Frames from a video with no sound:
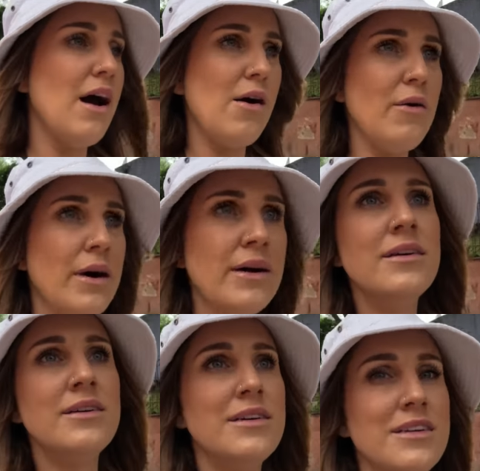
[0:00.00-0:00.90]
Oh.
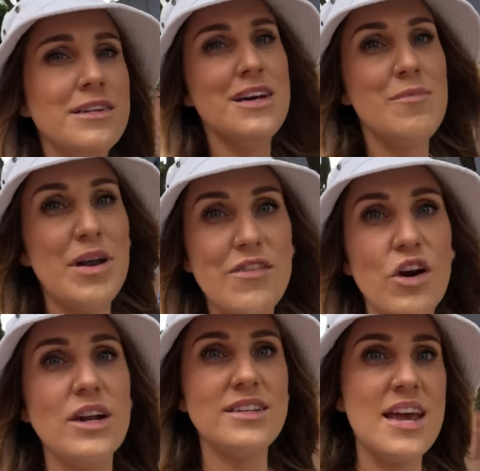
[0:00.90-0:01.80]
But I've
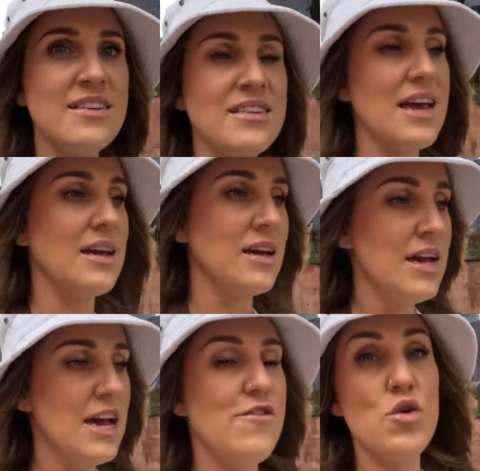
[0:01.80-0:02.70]
heard it takes like
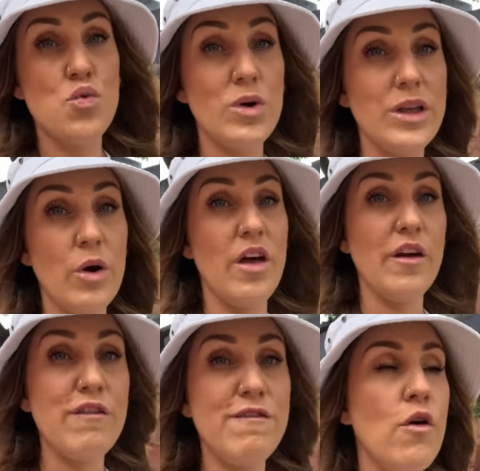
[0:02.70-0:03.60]
if you really want to
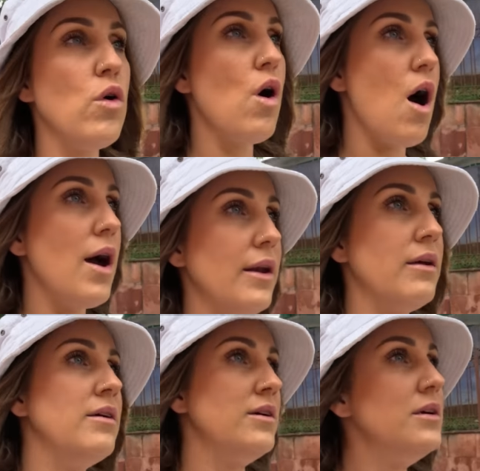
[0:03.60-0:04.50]
like full
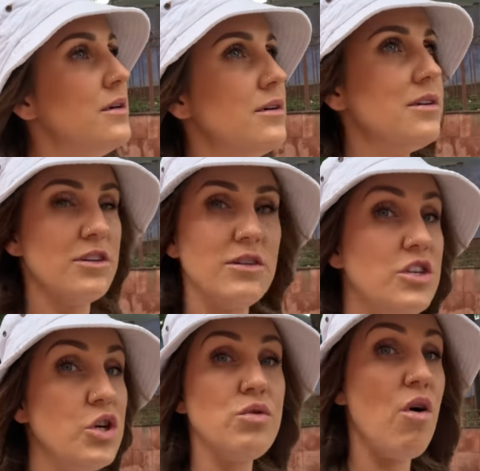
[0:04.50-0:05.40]
on
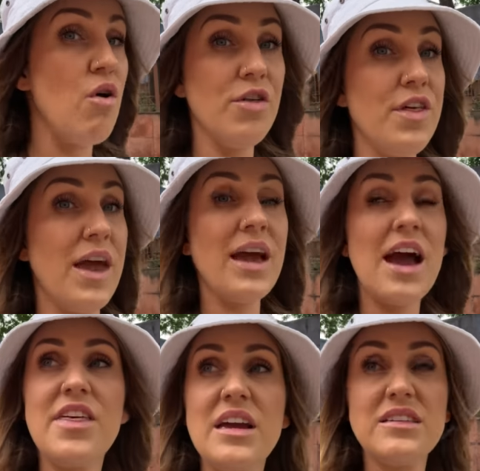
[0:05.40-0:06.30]
do the whole thing.
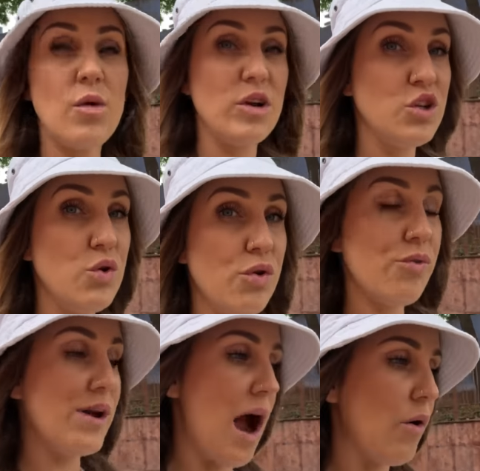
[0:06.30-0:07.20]
I think it's like, what, two,
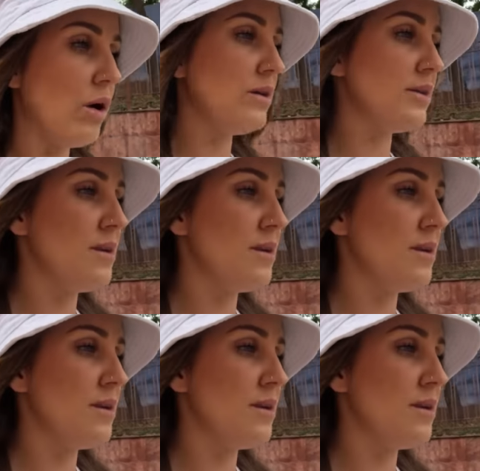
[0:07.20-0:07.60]
three hours?